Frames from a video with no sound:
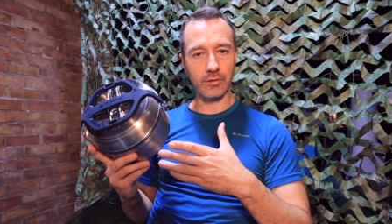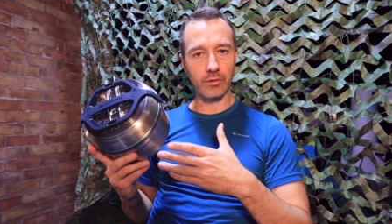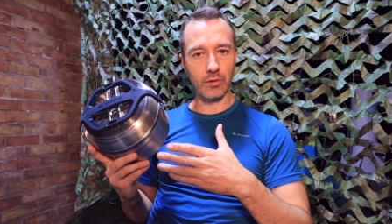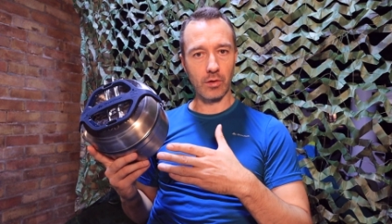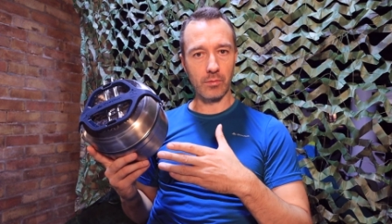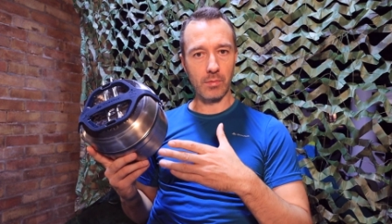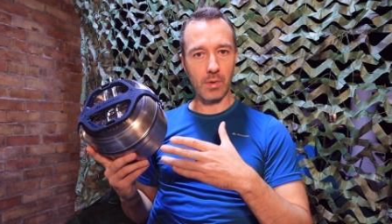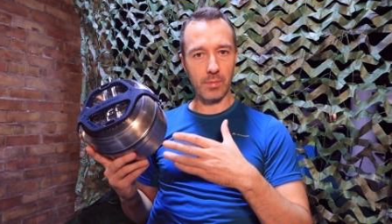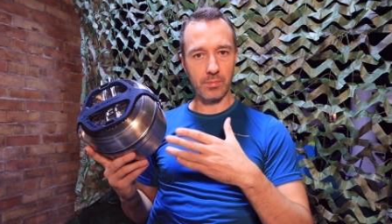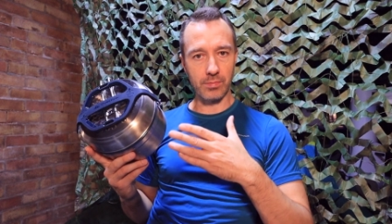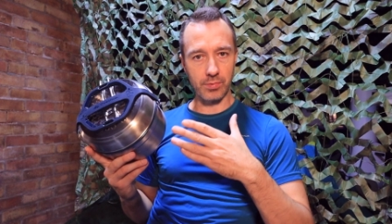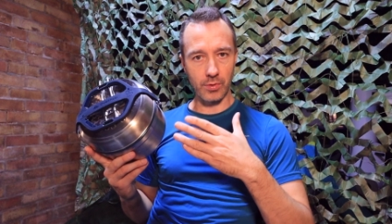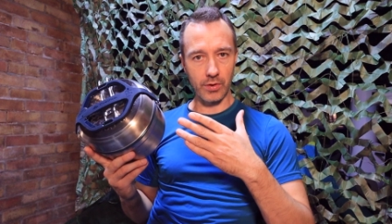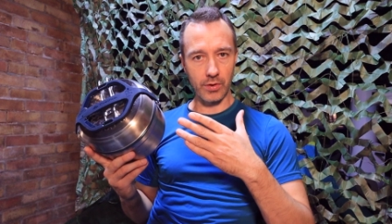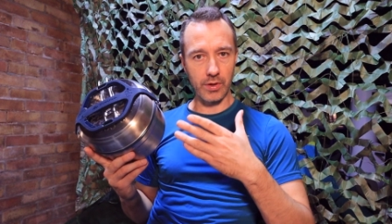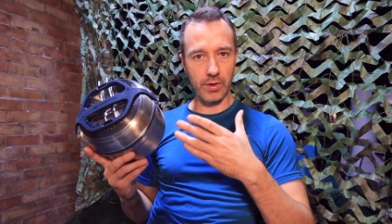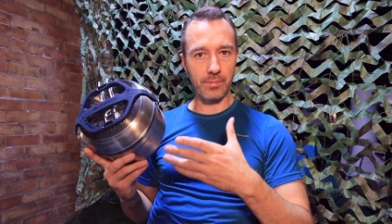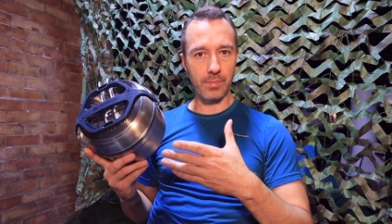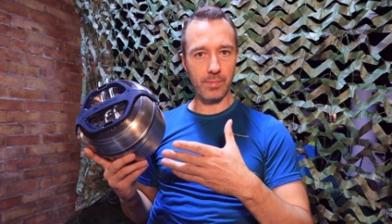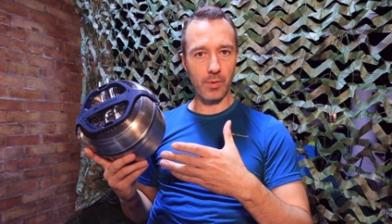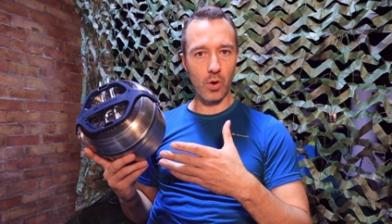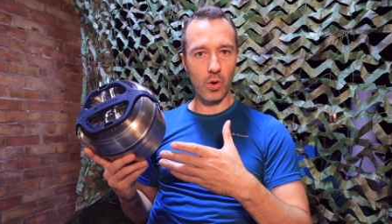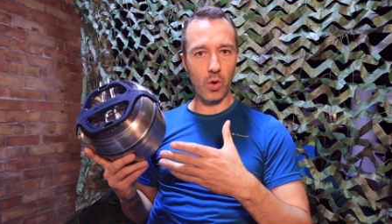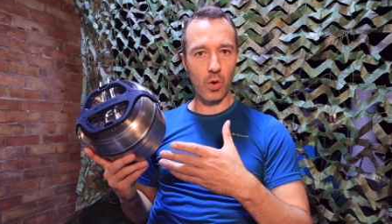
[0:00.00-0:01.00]
So my
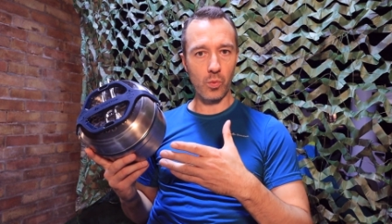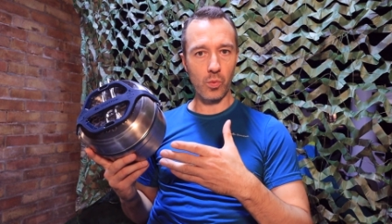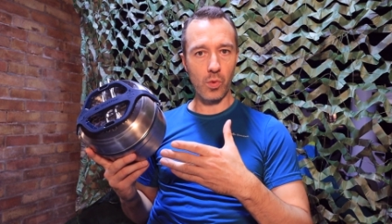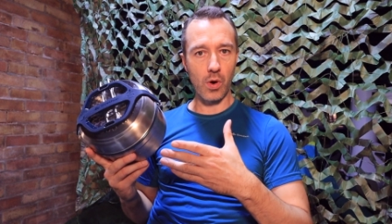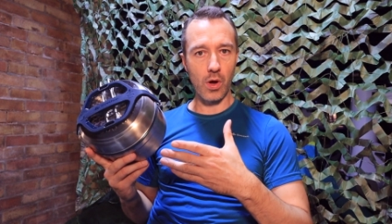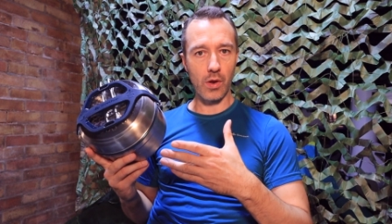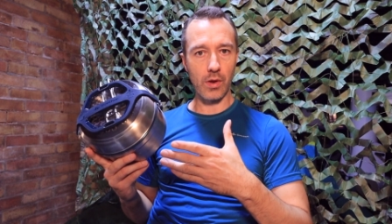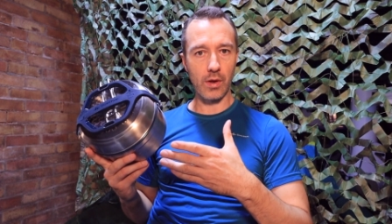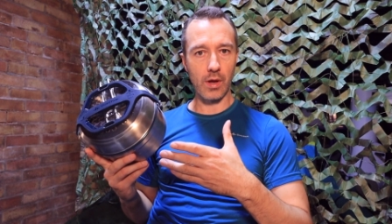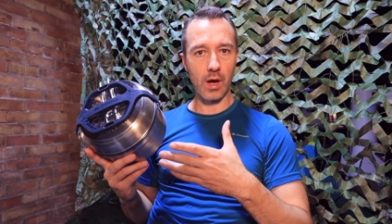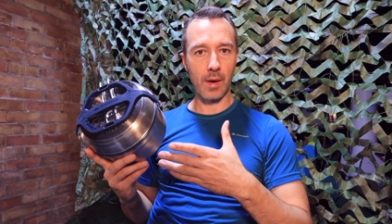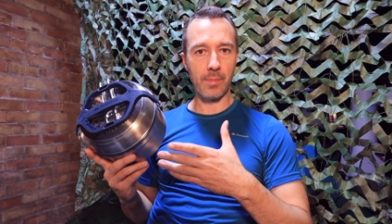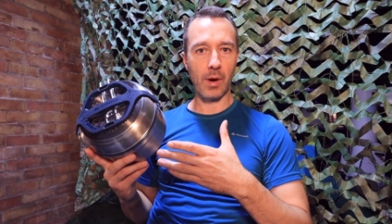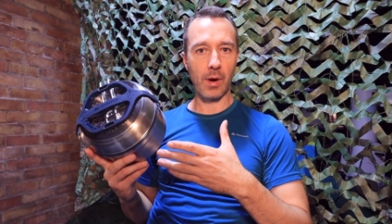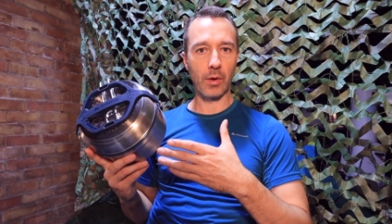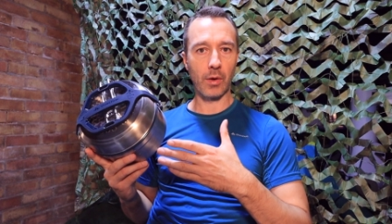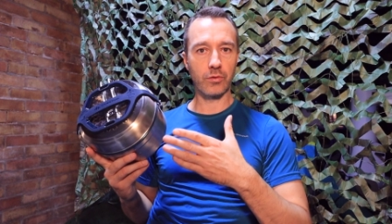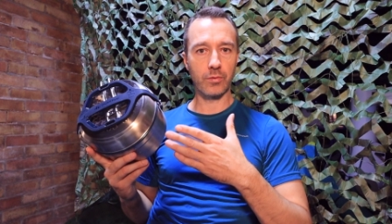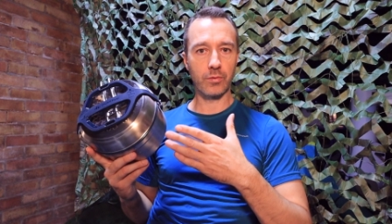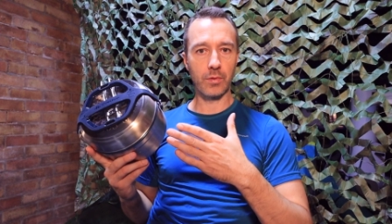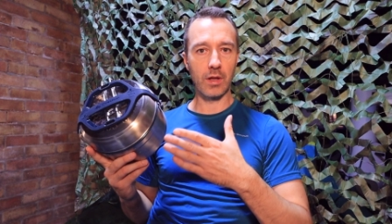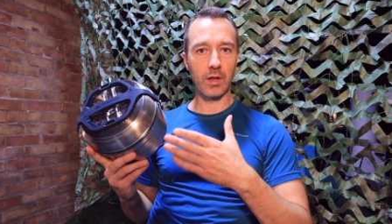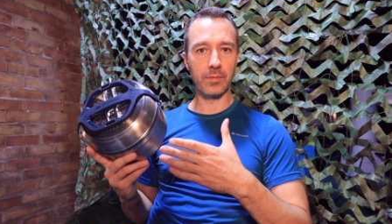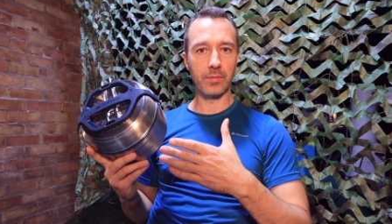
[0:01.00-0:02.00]
brother bought one
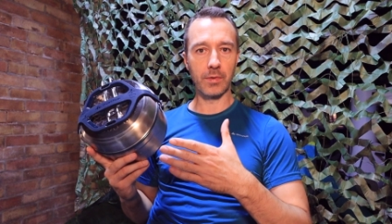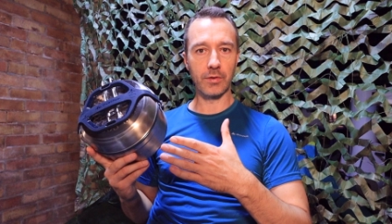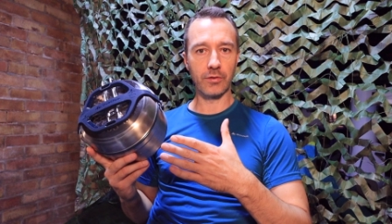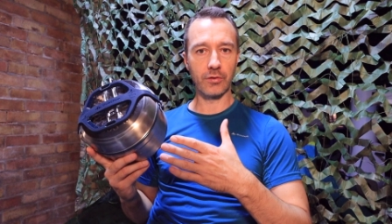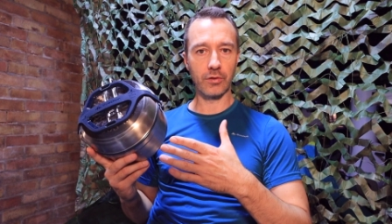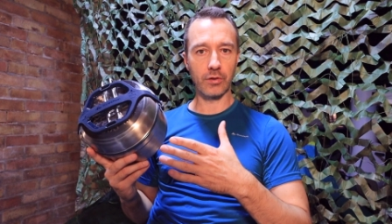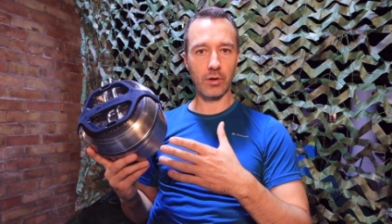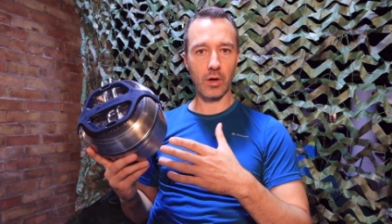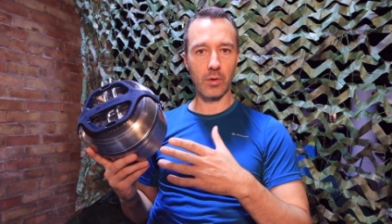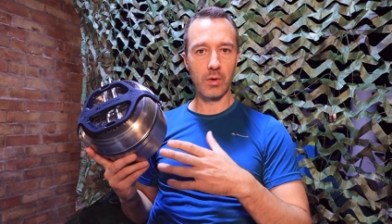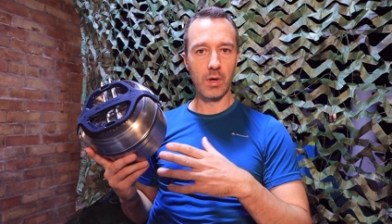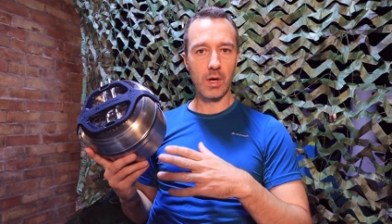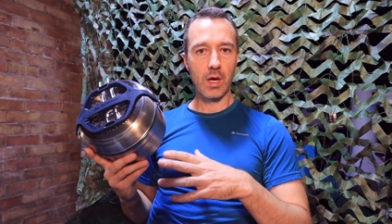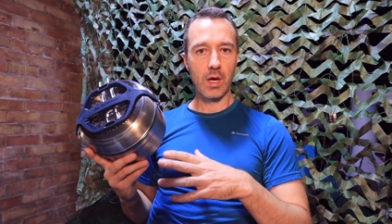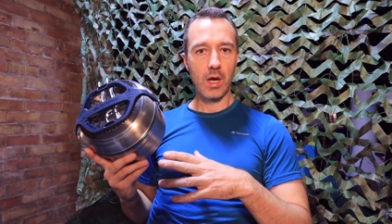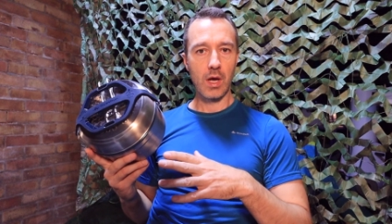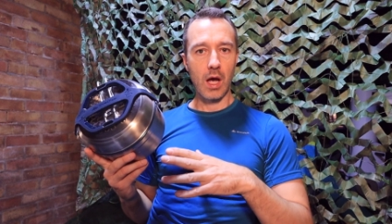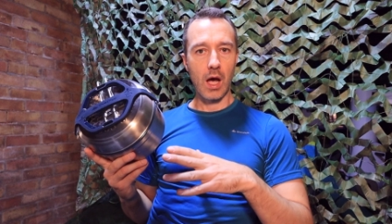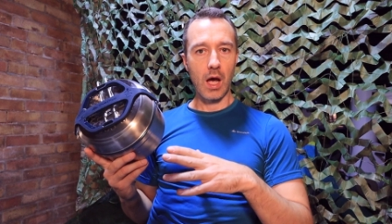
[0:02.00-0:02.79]
about 12 months ago